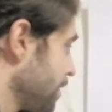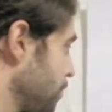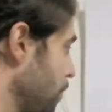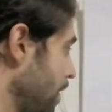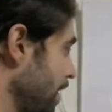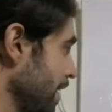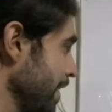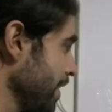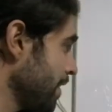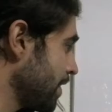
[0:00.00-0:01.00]

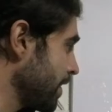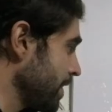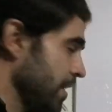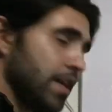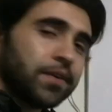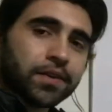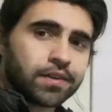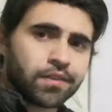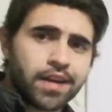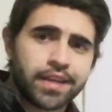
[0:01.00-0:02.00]
why are you
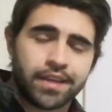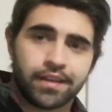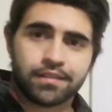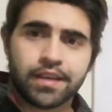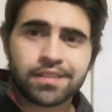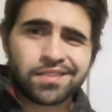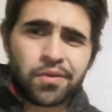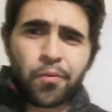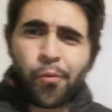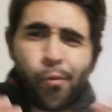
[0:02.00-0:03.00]
crying?
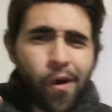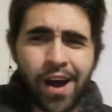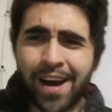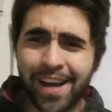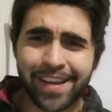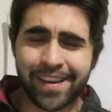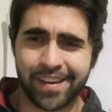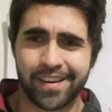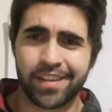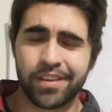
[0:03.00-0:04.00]
Yes, why
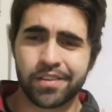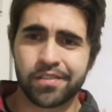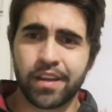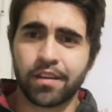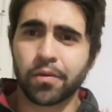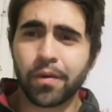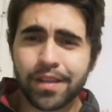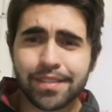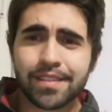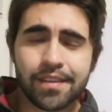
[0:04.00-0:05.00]
are you crying? What
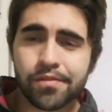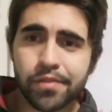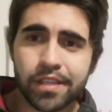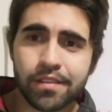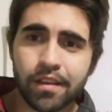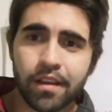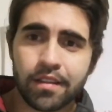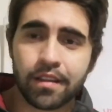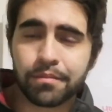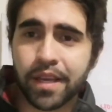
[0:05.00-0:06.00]
is the reason
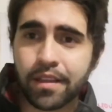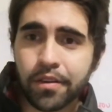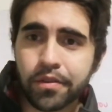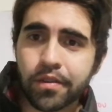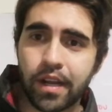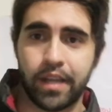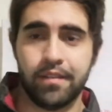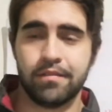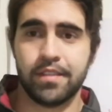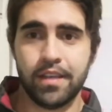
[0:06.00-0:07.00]
that made you cry?
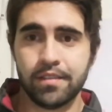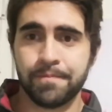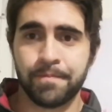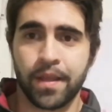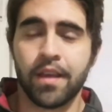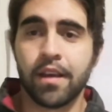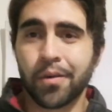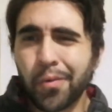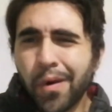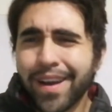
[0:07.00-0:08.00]
Yes,
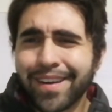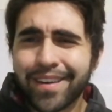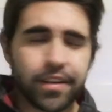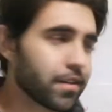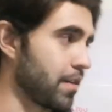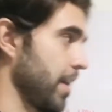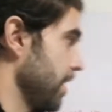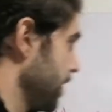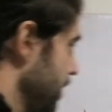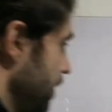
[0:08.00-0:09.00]
why are you crying?
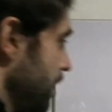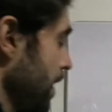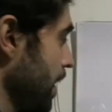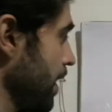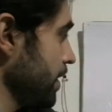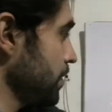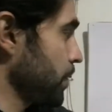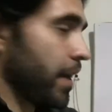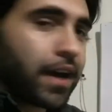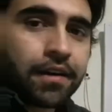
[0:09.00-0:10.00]
And
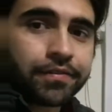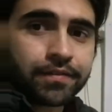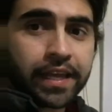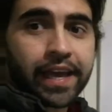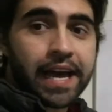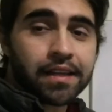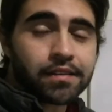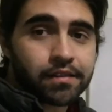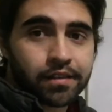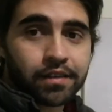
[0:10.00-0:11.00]
we have the
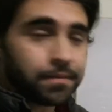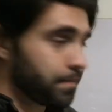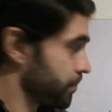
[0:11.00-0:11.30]
answer,